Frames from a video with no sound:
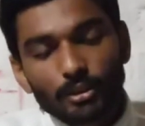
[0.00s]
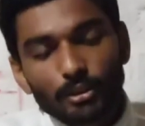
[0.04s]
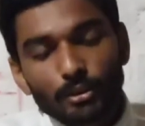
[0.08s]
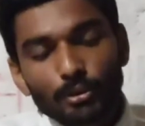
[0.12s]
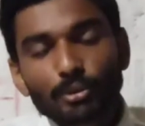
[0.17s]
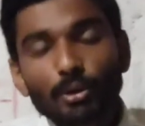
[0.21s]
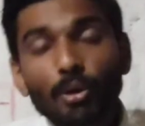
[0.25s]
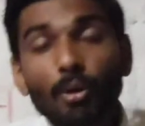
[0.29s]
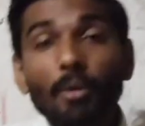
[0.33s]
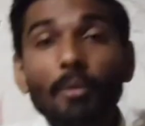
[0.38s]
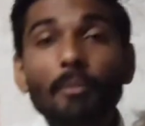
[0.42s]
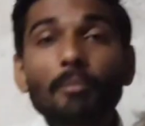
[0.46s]

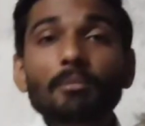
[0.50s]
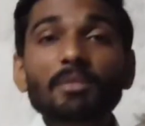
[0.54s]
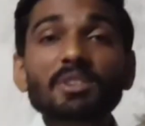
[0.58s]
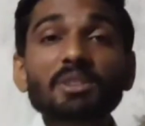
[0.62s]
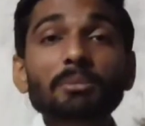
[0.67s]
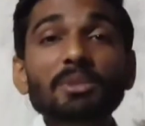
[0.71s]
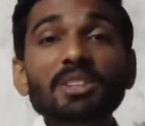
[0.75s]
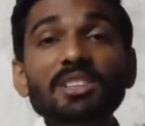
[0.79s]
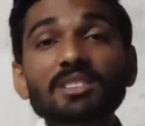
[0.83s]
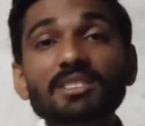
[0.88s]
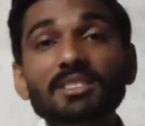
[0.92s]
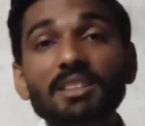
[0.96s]
So
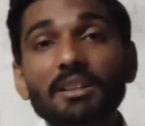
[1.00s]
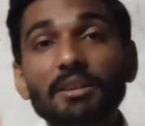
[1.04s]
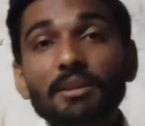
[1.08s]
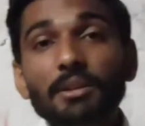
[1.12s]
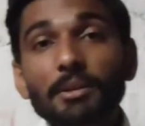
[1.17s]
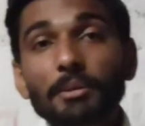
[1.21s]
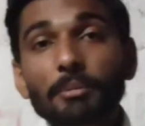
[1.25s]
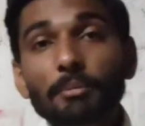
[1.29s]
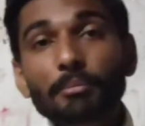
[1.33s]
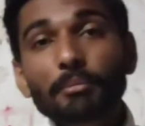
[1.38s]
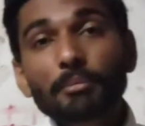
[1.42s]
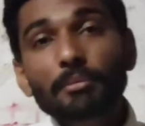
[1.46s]
means
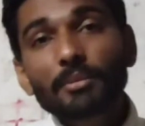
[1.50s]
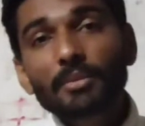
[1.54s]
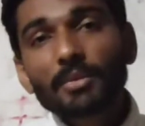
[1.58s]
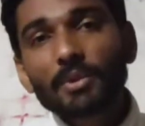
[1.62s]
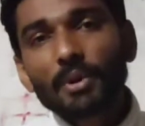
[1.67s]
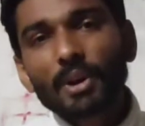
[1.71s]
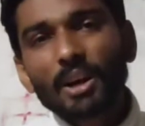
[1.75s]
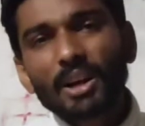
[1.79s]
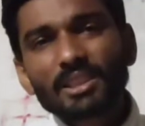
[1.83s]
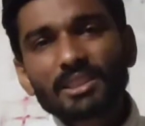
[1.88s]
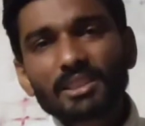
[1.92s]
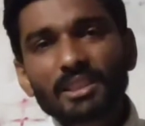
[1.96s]

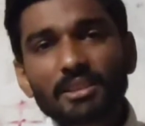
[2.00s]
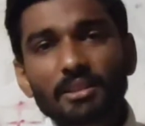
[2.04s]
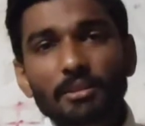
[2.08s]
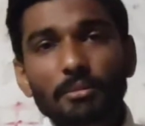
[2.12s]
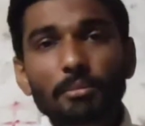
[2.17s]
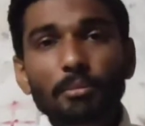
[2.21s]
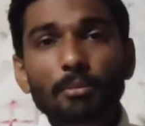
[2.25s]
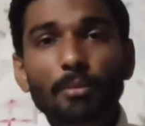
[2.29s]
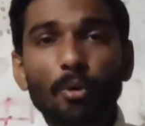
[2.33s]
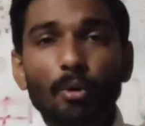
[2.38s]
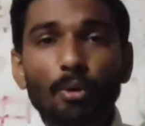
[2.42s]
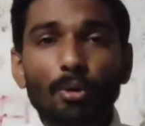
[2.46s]
I think
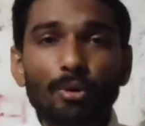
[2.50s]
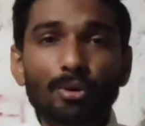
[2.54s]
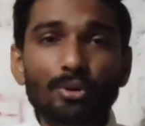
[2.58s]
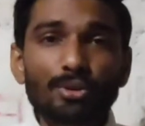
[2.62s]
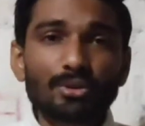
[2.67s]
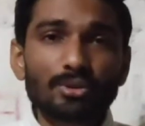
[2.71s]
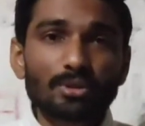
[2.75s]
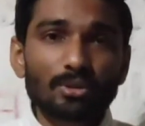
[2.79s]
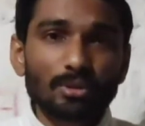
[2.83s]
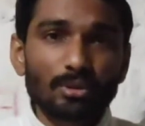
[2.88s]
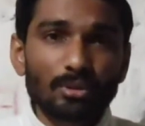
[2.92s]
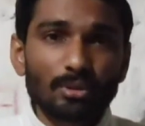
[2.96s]

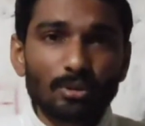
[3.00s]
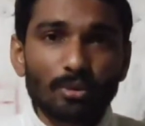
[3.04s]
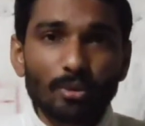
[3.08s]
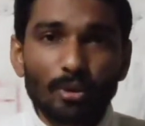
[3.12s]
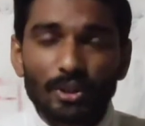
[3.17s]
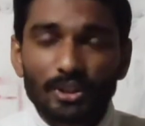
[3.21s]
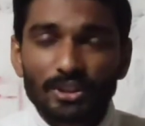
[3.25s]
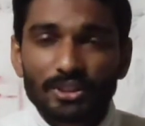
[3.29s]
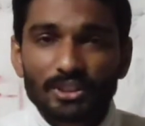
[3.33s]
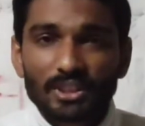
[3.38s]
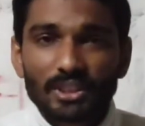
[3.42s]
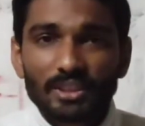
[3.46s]
most
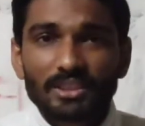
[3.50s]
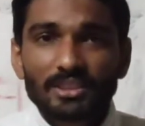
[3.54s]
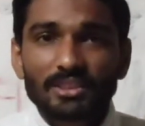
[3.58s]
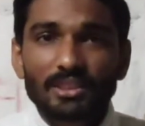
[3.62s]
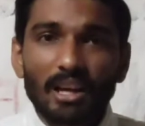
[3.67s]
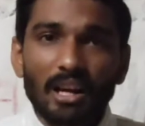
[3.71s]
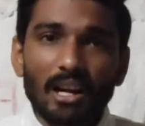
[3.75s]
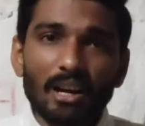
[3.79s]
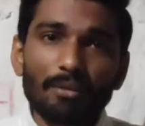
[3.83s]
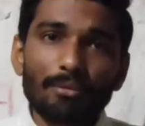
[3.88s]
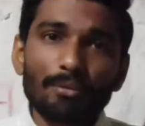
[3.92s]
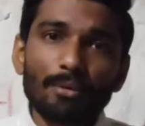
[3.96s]
questions
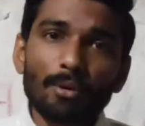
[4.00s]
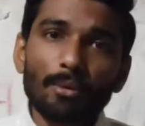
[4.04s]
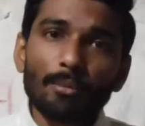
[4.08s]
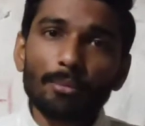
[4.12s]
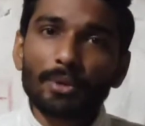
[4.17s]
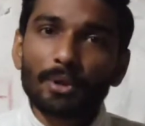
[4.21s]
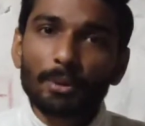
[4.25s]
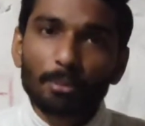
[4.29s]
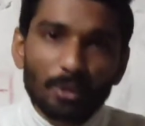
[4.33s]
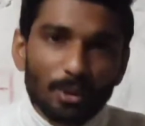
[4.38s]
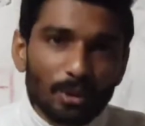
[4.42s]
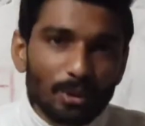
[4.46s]
are
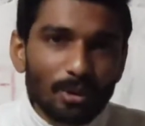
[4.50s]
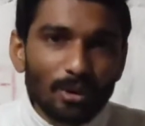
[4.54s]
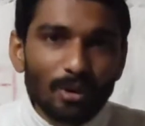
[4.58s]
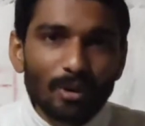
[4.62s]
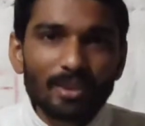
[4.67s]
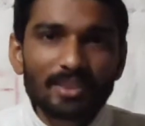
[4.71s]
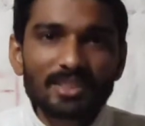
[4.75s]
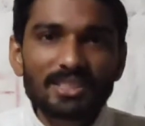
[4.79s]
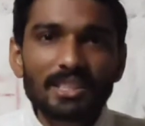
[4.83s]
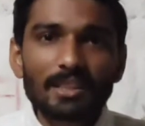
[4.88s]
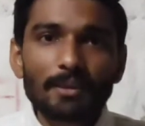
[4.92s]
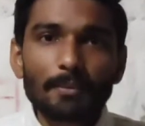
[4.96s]
from
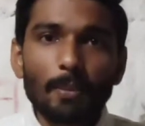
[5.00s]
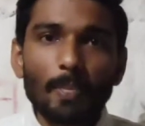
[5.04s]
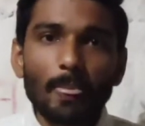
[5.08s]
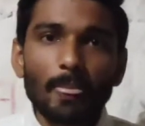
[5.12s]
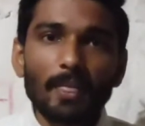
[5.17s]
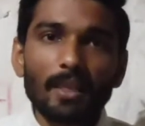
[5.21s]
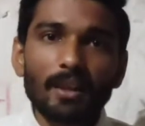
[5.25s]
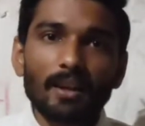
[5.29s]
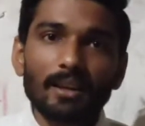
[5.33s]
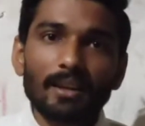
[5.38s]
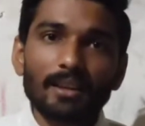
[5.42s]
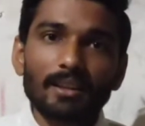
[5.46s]
immunology,
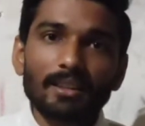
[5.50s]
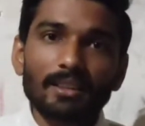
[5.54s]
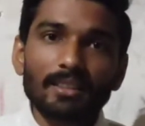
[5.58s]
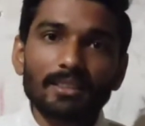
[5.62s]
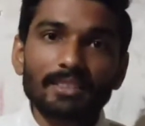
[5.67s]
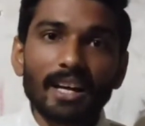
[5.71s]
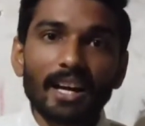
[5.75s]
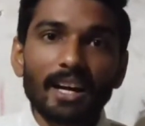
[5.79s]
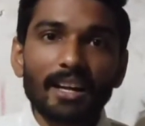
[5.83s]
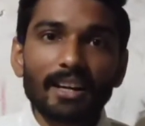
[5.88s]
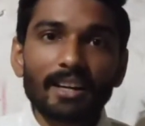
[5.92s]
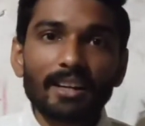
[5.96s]

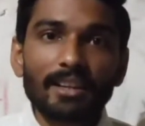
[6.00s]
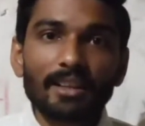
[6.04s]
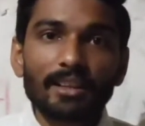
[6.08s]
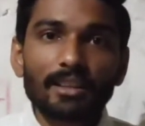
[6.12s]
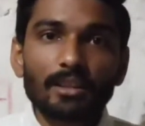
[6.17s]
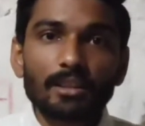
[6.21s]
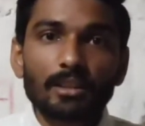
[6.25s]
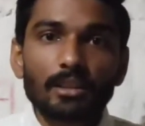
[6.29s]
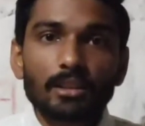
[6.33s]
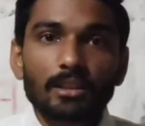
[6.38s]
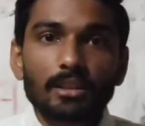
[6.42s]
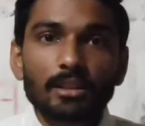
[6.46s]
then
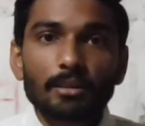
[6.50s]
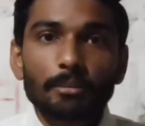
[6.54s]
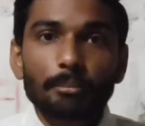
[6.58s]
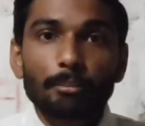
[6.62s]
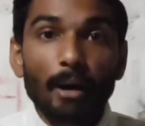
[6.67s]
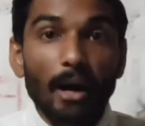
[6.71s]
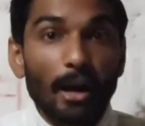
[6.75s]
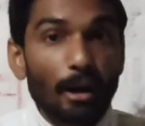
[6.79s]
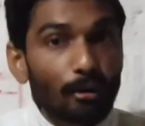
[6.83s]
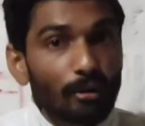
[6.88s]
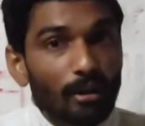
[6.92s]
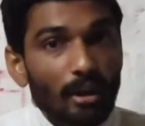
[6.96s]

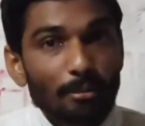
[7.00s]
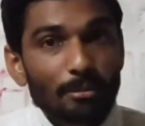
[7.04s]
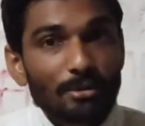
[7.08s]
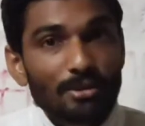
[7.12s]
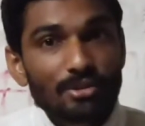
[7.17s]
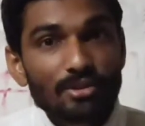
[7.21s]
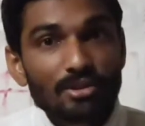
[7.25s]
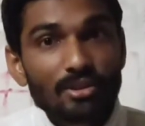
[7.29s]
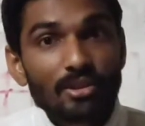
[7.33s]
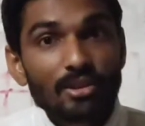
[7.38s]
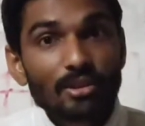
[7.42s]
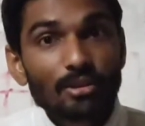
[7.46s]

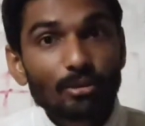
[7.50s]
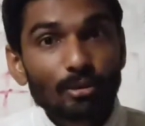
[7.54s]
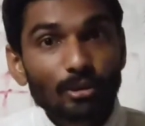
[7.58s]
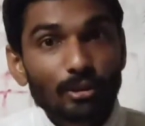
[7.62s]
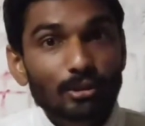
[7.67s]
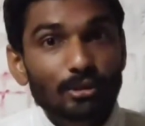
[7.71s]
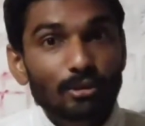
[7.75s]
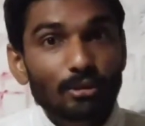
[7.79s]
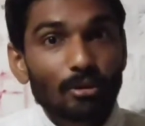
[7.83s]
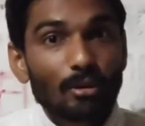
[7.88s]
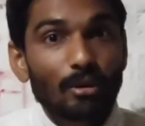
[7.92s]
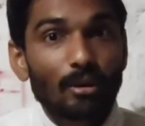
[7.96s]
biochemistry
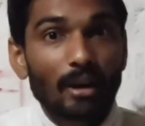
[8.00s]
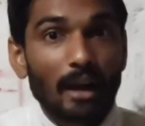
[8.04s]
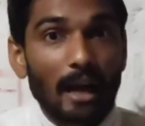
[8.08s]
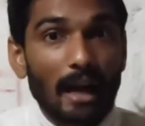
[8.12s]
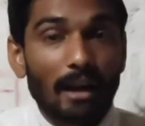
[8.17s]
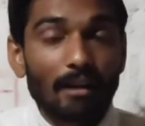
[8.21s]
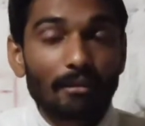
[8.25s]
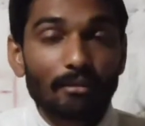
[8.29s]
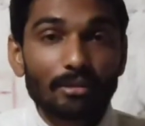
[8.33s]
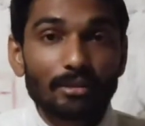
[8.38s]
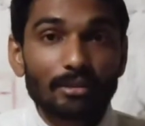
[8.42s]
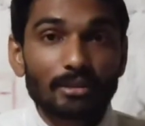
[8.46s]
also
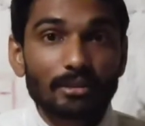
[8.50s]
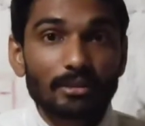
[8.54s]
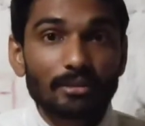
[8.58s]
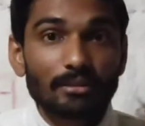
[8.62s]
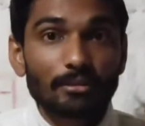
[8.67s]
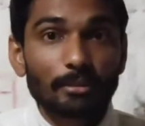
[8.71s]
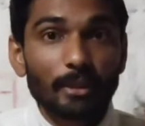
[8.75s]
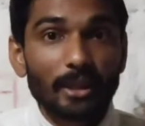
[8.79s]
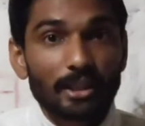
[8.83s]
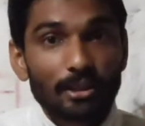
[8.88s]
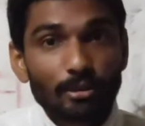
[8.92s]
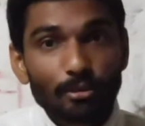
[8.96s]
have
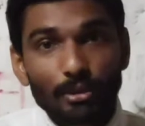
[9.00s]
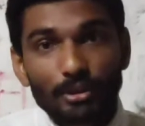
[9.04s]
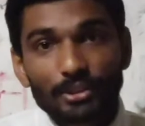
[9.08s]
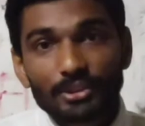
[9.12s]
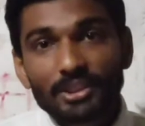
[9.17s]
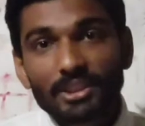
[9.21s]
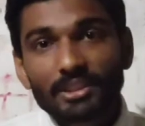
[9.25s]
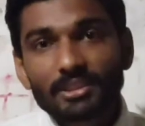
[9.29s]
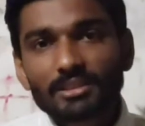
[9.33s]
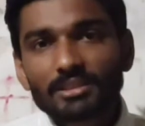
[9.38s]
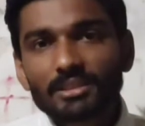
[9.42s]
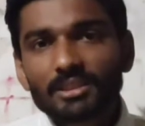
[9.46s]
many
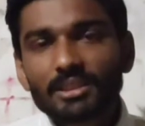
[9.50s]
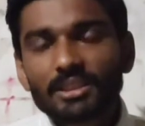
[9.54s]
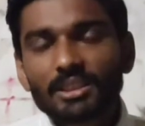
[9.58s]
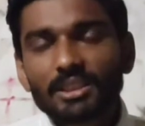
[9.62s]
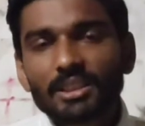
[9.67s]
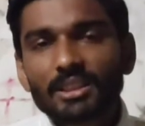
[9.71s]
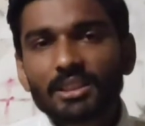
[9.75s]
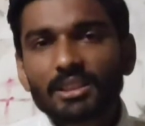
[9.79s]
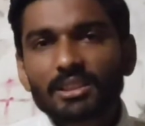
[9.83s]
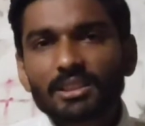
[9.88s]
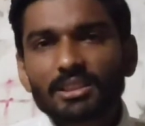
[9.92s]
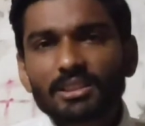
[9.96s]
questions.
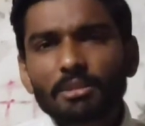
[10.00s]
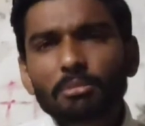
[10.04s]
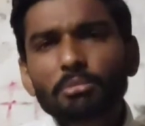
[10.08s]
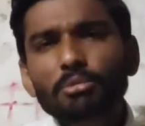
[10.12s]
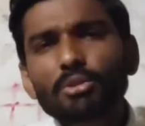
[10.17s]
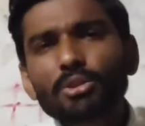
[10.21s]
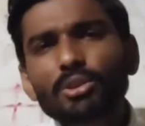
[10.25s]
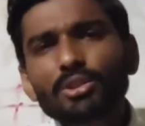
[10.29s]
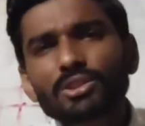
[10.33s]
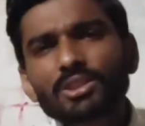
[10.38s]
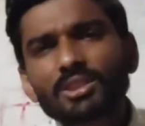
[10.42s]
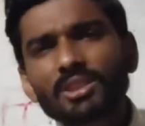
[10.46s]
Some
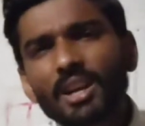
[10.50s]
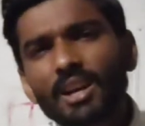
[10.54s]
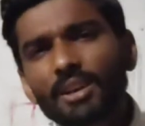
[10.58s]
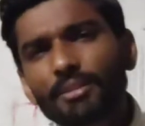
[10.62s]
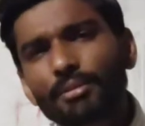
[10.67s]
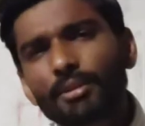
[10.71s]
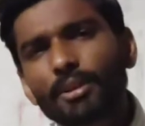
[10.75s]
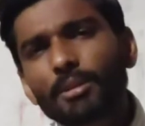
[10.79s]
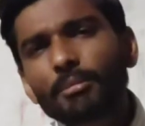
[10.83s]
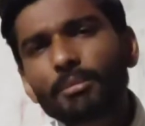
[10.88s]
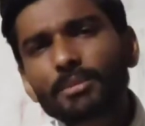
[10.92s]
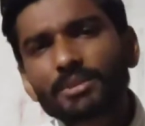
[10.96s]
questions are
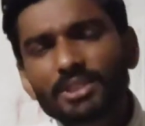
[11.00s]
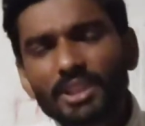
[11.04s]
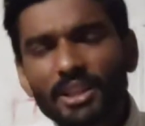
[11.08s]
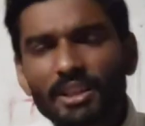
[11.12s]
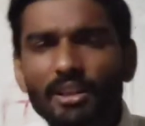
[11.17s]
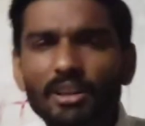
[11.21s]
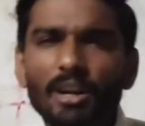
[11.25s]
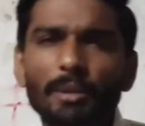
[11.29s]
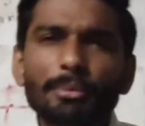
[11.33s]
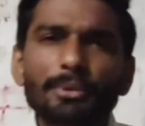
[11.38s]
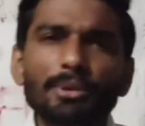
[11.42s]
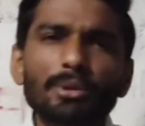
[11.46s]
from
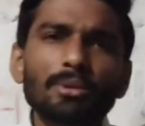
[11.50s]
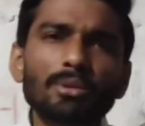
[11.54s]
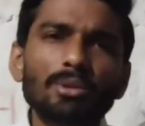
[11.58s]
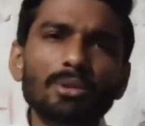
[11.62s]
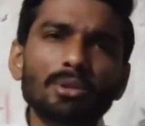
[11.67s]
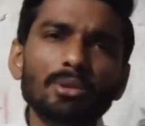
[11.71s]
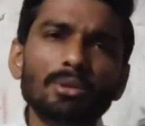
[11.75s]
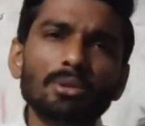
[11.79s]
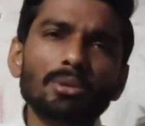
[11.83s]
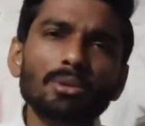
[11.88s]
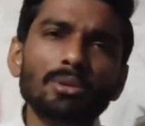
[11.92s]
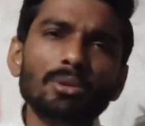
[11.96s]
general
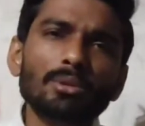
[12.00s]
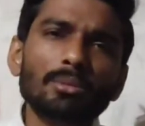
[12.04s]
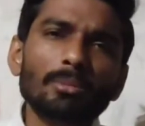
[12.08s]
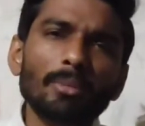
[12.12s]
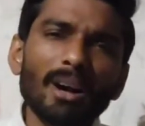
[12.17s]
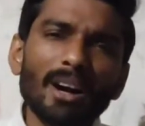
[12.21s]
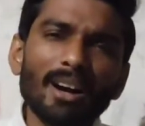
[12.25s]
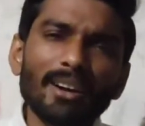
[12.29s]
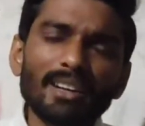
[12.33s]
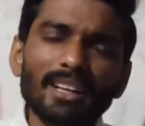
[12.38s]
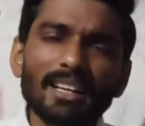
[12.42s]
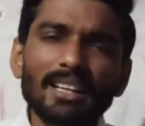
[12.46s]
aptitude,
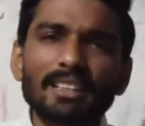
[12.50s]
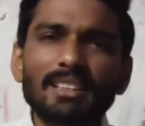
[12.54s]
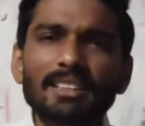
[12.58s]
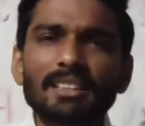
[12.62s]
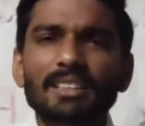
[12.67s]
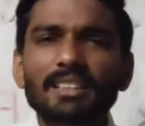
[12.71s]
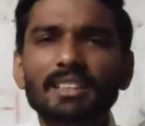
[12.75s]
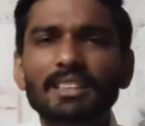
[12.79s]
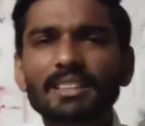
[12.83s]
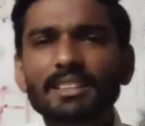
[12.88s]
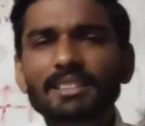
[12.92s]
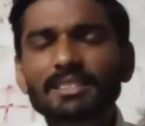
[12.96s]

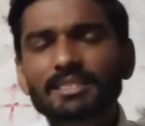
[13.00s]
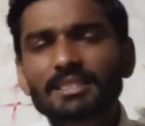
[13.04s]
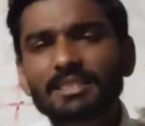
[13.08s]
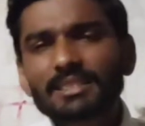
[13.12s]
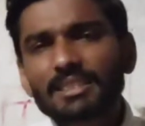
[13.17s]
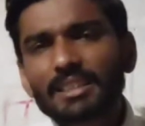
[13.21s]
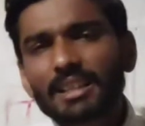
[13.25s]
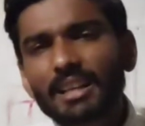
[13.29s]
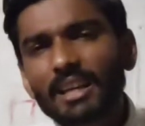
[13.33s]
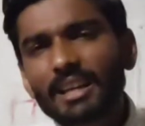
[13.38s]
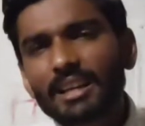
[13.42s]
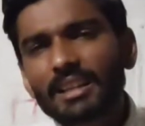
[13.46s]
biotechnics,
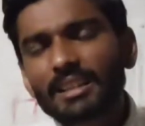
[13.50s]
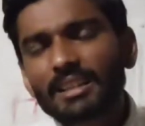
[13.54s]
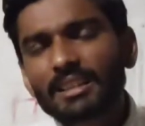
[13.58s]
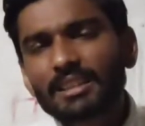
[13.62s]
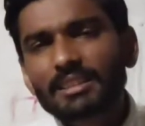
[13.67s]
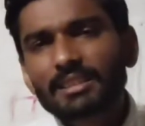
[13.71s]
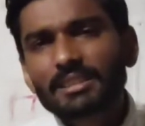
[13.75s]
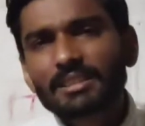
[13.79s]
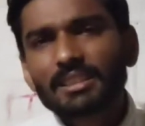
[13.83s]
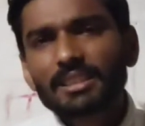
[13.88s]
and